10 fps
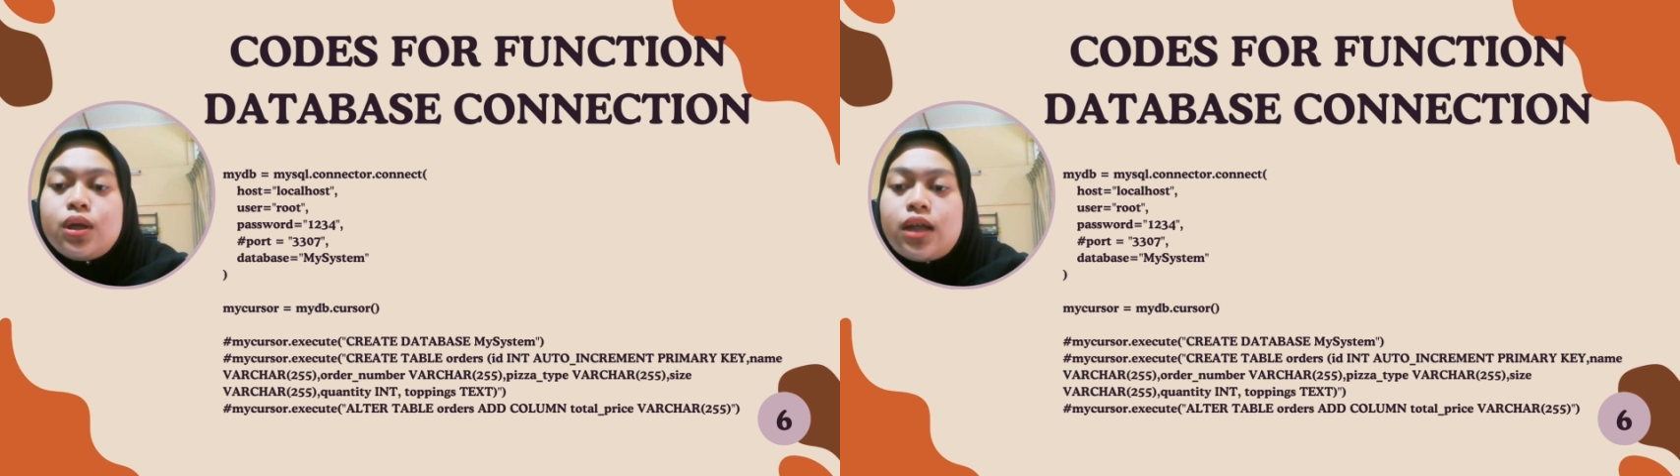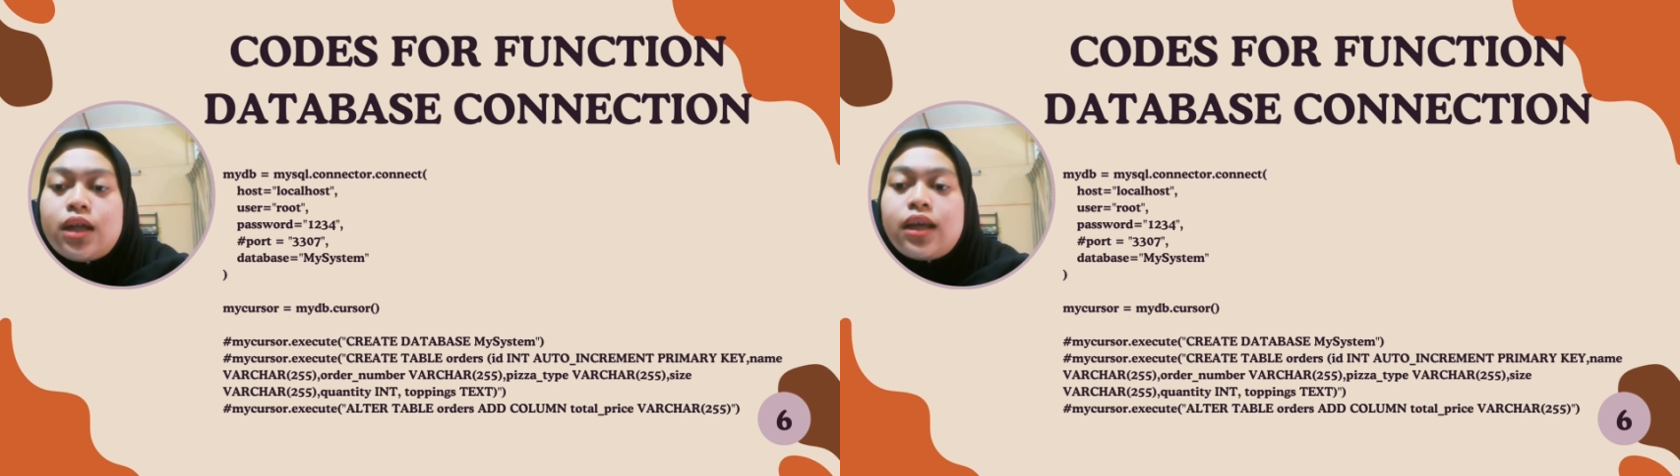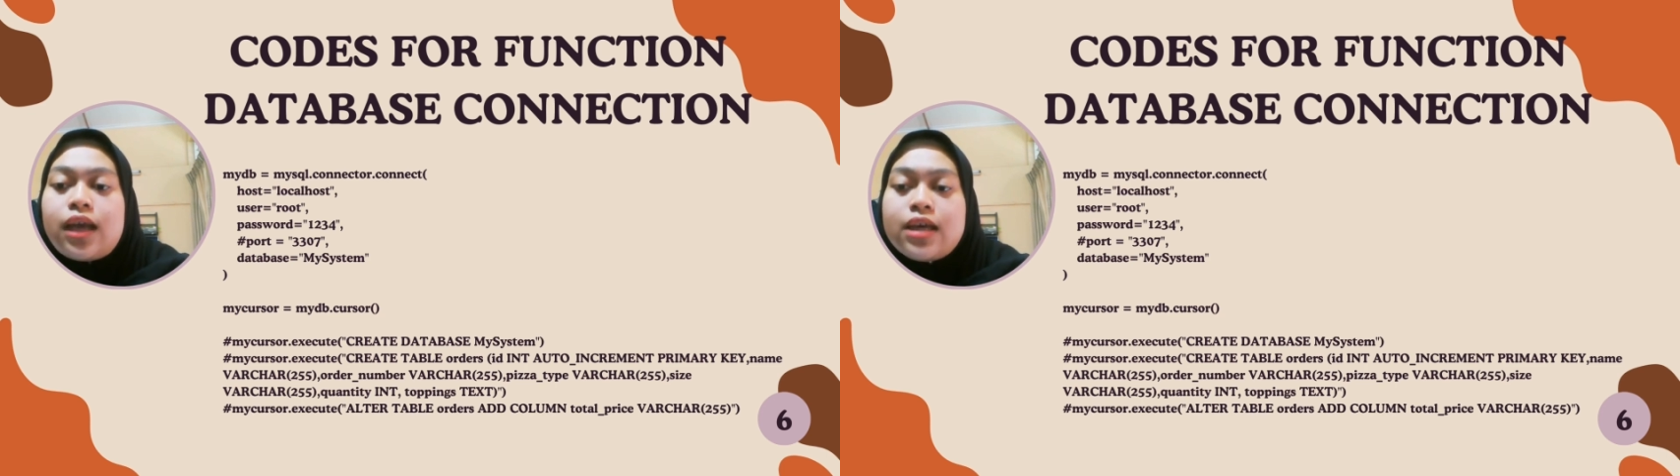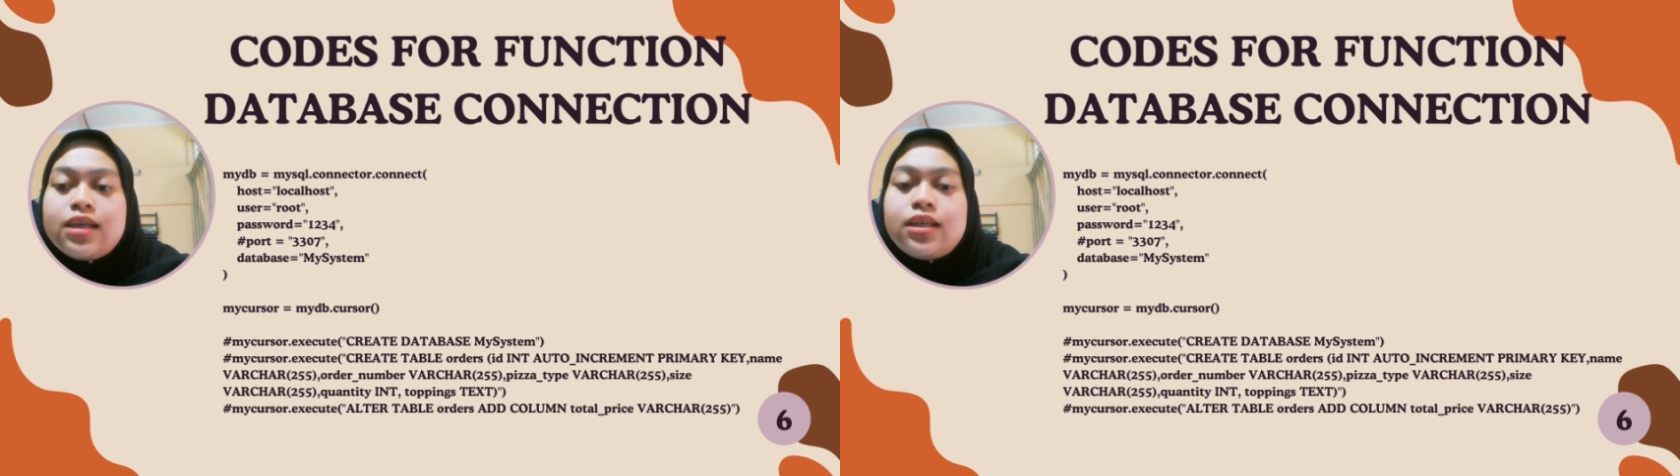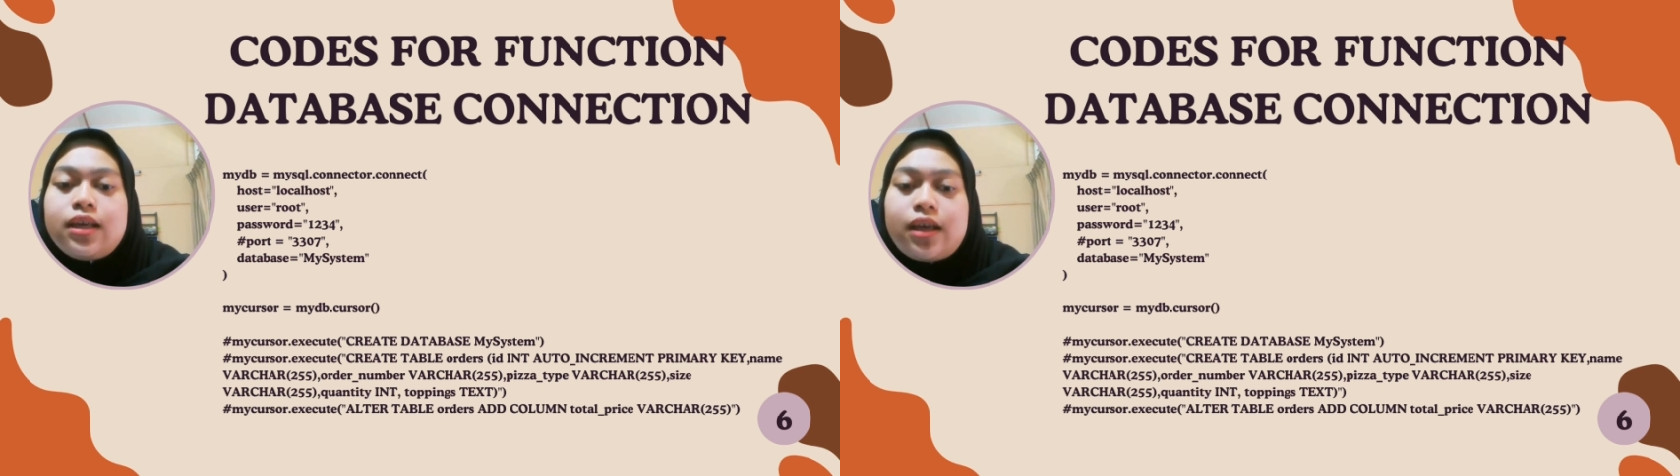then
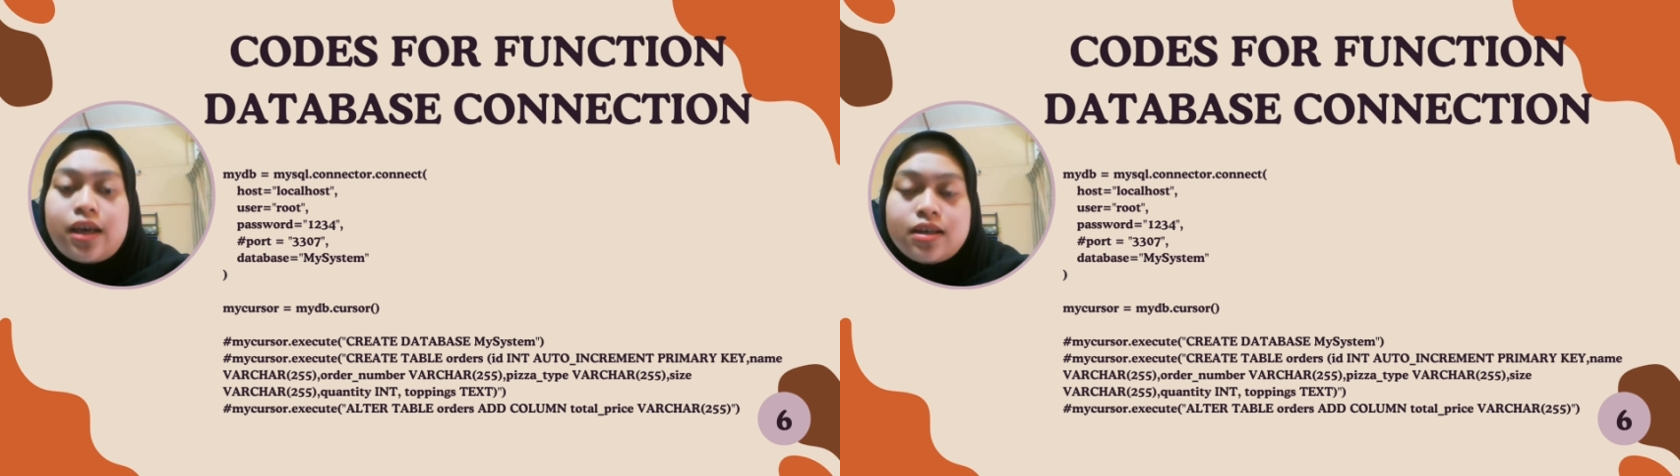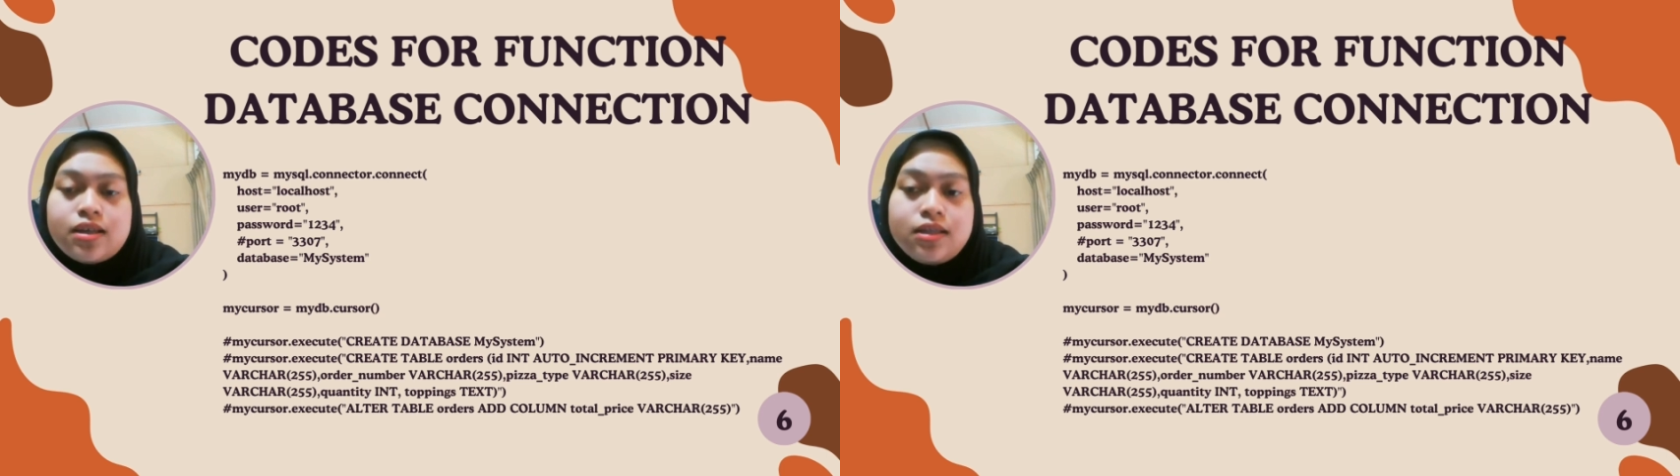it can